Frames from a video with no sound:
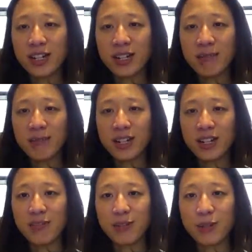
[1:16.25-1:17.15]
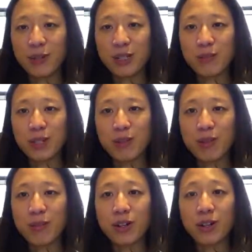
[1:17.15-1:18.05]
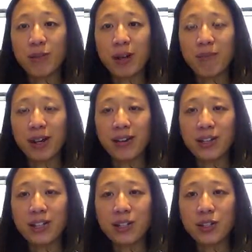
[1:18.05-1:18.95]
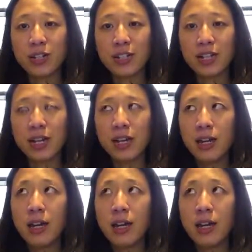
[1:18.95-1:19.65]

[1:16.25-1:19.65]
money for Christmas from her grandparents. She said,